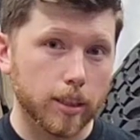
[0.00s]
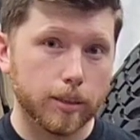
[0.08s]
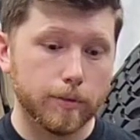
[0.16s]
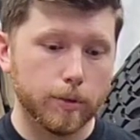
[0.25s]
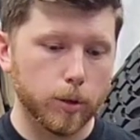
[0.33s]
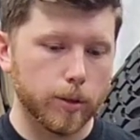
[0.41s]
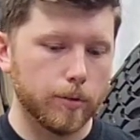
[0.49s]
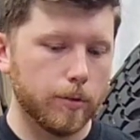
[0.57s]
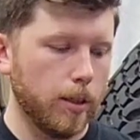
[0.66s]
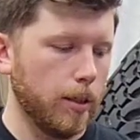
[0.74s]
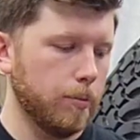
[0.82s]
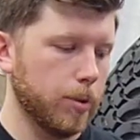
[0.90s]
clutch fluid
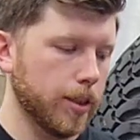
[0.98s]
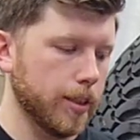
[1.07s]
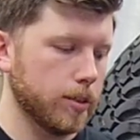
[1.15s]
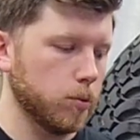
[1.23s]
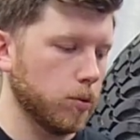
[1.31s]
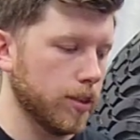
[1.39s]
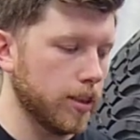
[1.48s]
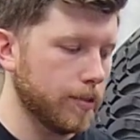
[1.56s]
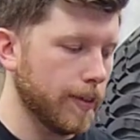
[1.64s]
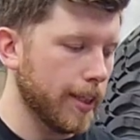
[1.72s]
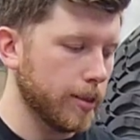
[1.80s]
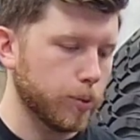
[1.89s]
because when these
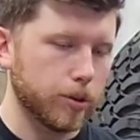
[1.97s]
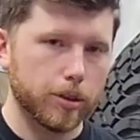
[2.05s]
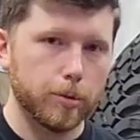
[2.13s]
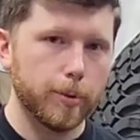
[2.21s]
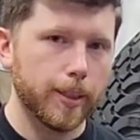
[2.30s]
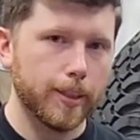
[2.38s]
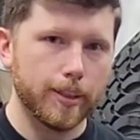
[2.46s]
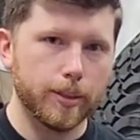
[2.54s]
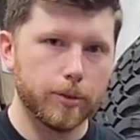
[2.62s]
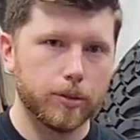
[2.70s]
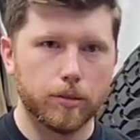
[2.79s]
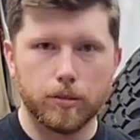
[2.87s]
fans weren't spinning,
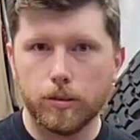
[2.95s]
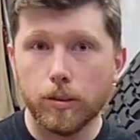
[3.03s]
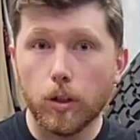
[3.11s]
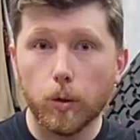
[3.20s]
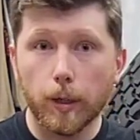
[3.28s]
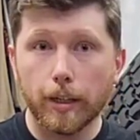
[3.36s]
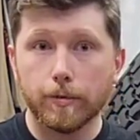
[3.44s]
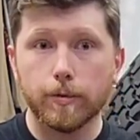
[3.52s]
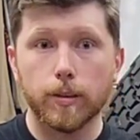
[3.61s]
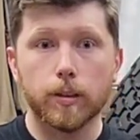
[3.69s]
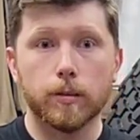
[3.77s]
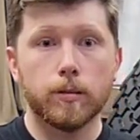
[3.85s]
there was no
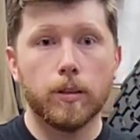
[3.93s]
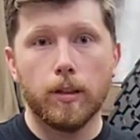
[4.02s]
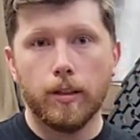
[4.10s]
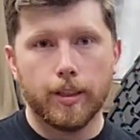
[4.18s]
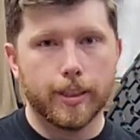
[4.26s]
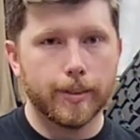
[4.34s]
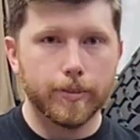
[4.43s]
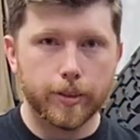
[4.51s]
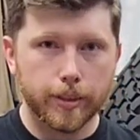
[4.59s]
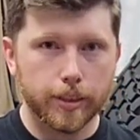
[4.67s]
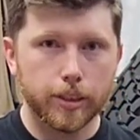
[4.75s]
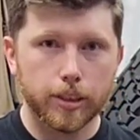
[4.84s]
airflow
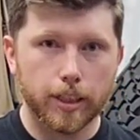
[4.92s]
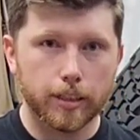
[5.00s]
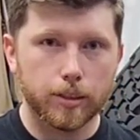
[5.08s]
everything just